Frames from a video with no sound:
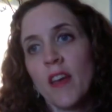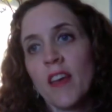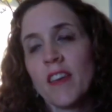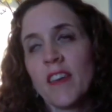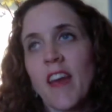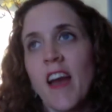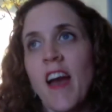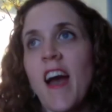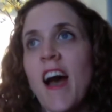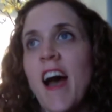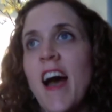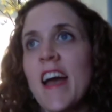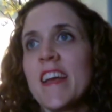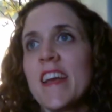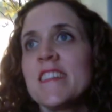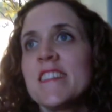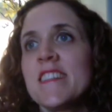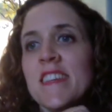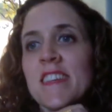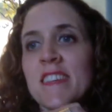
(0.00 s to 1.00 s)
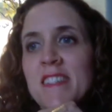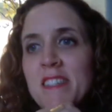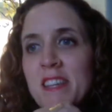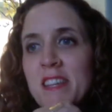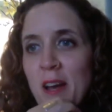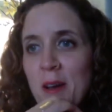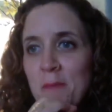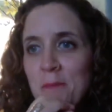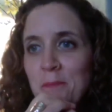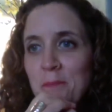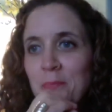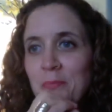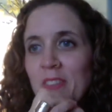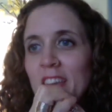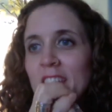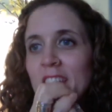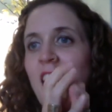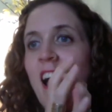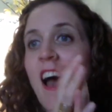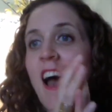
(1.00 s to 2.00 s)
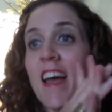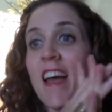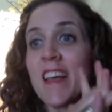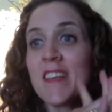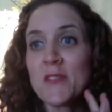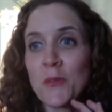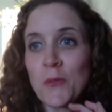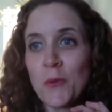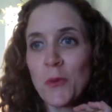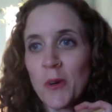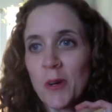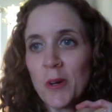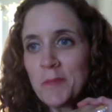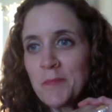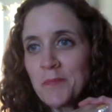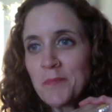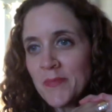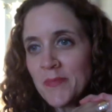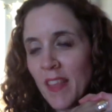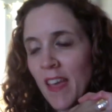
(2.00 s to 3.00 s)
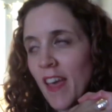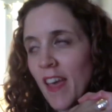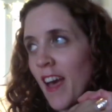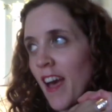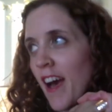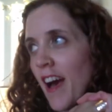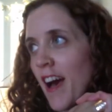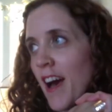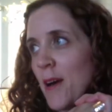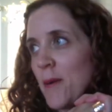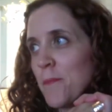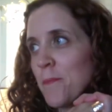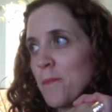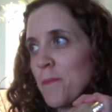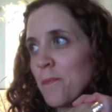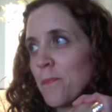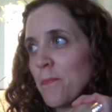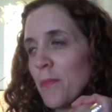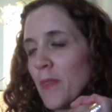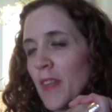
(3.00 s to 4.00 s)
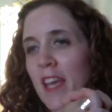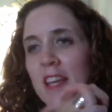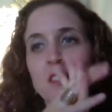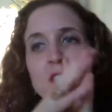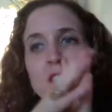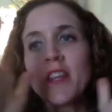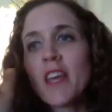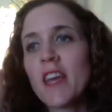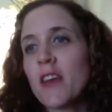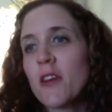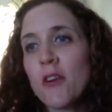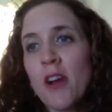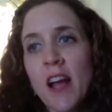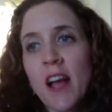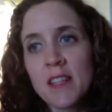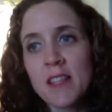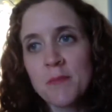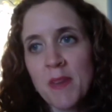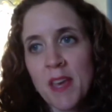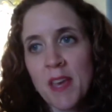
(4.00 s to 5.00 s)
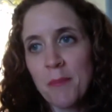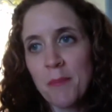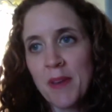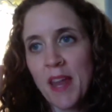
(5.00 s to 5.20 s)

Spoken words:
Yeah, I did in high school. It cracks me up